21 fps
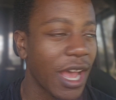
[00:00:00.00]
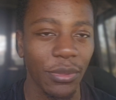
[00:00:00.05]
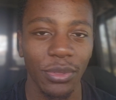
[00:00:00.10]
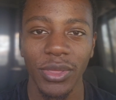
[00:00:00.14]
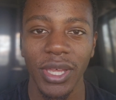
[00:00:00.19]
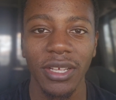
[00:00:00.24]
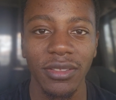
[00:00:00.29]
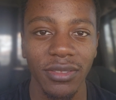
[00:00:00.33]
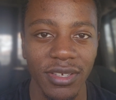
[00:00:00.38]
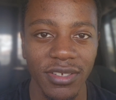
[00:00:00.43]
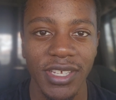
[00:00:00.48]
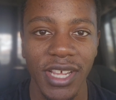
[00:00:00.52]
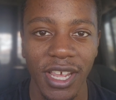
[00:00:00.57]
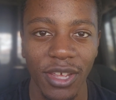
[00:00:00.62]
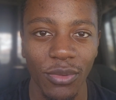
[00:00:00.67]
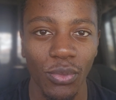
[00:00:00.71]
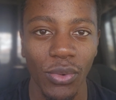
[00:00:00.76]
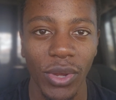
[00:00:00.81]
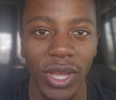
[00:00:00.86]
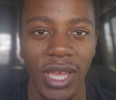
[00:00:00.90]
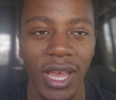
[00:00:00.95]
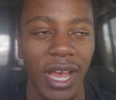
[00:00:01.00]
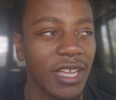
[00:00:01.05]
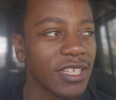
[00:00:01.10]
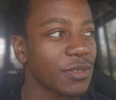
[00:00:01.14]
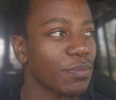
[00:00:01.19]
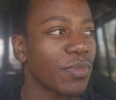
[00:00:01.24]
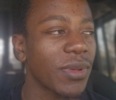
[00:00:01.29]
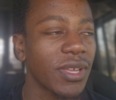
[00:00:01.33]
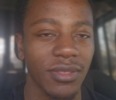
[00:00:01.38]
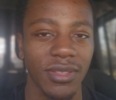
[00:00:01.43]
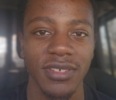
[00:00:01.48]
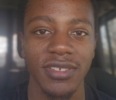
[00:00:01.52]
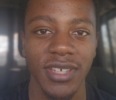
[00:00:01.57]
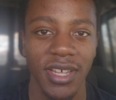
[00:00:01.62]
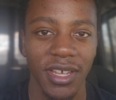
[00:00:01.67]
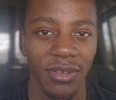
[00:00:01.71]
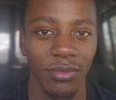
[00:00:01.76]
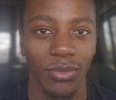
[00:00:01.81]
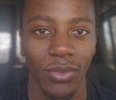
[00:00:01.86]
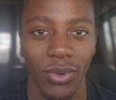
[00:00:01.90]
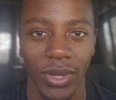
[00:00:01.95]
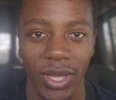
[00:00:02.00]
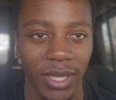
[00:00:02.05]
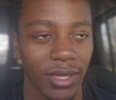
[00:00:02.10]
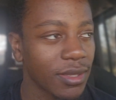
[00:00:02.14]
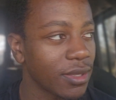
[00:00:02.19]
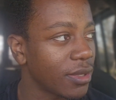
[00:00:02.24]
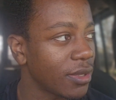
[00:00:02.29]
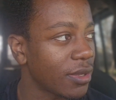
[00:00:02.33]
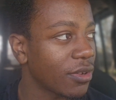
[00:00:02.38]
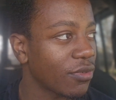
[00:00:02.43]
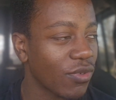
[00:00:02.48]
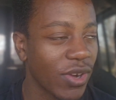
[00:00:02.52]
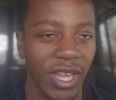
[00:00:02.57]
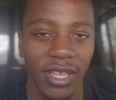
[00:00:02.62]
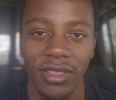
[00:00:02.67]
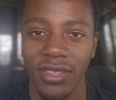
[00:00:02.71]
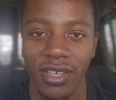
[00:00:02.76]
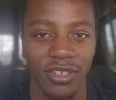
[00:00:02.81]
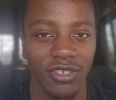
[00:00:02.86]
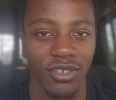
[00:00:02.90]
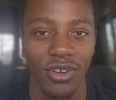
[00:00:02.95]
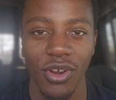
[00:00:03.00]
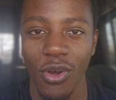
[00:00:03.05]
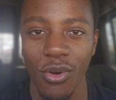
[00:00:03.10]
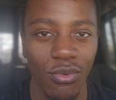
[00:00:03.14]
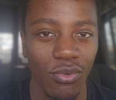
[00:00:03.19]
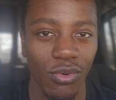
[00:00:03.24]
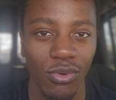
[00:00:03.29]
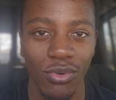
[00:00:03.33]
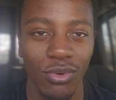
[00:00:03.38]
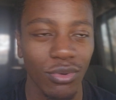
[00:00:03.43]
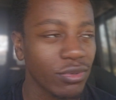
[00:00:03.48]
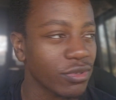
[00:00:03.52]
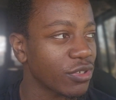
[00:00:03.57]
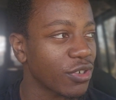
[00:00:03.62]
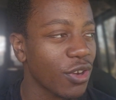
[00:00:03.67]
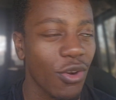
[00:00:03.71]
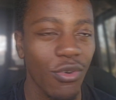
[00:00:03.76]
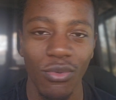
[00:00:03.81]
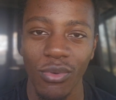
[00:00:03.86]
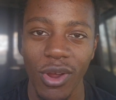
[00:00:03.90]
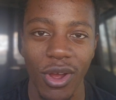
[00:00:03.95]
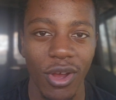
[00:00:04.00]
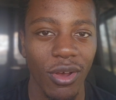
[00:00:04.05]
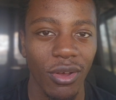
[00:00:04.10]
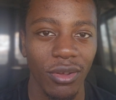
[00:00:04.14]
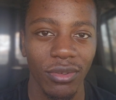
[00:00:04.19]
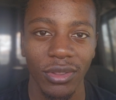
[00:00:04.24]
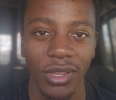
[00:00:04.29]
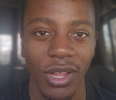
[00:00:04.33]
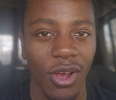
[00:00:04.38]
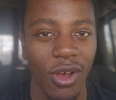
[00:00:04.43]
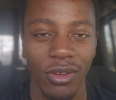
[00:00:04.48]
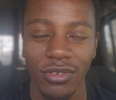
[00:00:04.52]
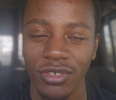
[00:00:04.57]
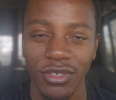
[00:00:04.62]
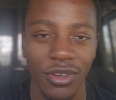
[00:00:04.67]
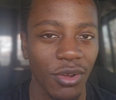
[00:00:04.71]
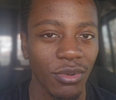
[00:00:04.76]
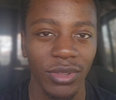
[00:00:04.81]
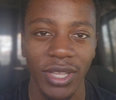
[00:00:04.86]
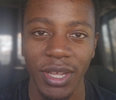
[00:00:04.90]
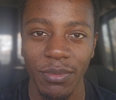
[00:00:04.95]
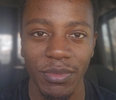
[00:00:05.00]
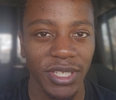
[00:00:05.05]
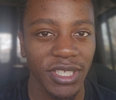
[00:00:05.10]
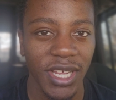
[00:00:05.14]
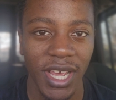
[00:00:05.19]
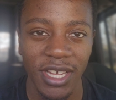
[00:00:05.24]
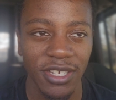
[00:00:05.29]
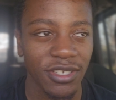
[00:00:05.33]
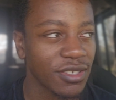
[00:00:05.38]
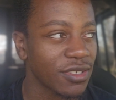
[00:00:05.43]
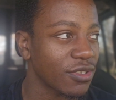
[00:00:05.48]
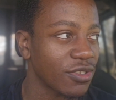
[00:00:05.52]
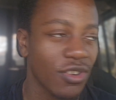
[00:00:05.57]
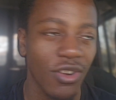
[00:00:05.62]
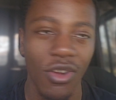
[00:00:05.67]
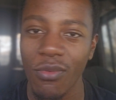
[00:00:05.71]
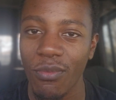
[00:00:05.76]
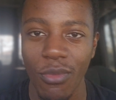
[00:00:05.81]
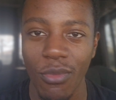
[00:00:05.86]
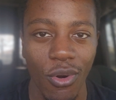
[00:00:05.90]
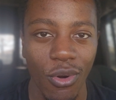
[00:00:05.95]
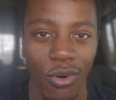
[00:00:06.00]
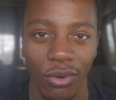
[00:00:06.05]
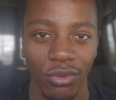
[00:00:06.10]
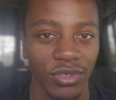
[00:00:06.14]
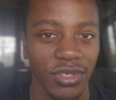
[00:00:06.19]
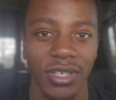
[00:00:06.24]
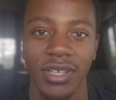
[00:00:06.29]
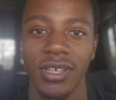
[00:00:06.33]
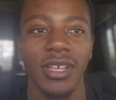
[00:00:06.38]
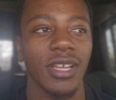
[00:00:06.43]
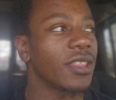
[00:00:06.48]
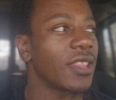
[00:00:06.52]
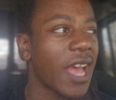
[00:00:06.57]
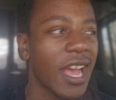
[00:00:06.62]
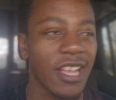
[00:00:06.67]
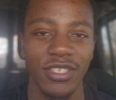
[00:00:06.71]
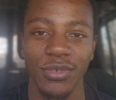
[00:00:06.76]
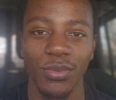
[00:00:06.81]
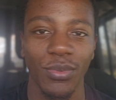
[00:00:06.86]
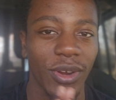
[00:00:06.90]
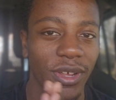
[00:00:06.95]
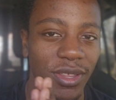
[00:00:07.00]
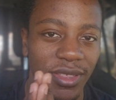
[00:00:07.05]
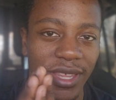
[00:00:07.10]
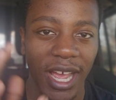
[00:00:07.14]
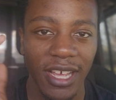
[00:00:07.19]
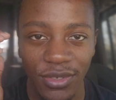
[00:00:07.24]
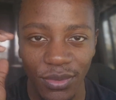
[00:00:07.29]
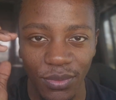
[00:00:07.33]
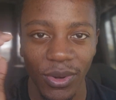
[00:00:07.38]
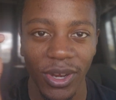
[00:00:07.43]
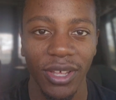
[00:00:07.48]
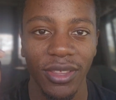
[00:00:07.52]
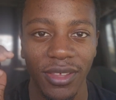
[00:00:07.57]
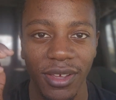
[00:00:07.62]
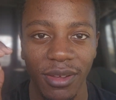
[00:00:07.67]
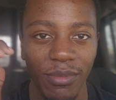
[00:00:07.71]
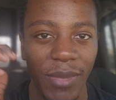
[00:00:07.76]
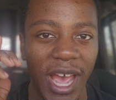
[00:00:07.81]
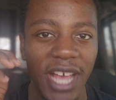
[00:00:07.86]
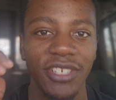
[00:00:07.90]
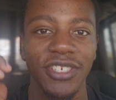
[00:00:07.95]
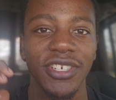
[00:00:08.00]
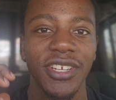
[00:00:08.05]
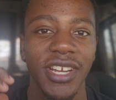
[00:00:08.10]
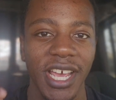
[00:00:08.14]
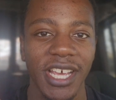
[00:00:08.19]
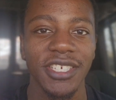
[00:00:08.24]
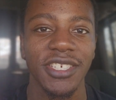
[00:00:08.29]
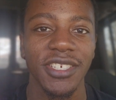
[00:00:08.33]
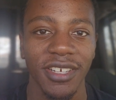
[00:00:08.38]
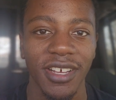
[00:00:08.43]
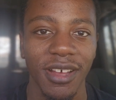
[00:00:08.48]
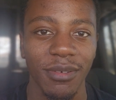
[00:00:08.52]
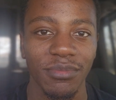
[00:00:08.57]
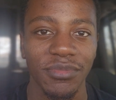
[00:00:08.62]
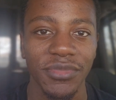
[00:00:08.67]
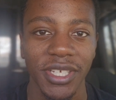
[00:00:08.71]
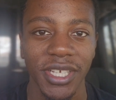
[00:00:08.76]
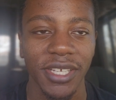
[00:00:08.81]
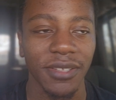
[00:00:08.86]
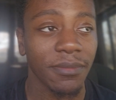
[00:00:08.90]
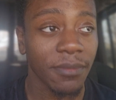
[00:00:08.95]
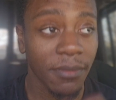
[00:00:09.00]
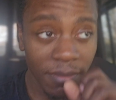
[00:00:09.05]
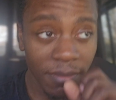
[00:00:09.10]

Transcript: think the same way, I speak the same way. Right? There's no rules, no laws, no limitations, no morals. That's where the imagination comes in.